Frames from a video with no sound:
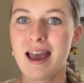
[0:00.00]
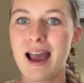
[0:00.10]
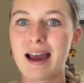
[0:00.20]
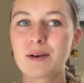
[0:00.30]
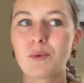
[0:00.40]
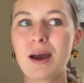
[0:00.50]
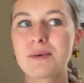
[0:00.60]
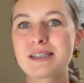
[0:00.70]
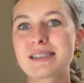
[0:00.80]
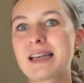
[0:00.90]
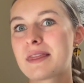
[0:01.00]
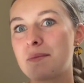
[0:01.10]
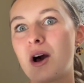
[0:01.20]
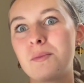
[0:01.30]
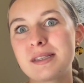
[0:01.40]
and why we just send them
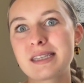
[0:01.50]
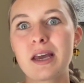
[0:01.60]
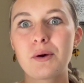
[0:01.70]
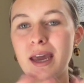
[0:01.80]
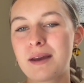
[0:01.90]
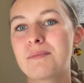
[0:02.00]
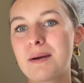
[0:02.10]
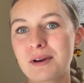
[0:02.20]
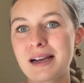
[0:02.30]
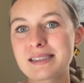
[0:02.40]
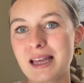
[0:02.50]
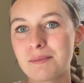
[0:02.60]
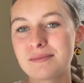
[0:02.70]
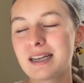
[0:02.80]
home and say, okay, memorize them.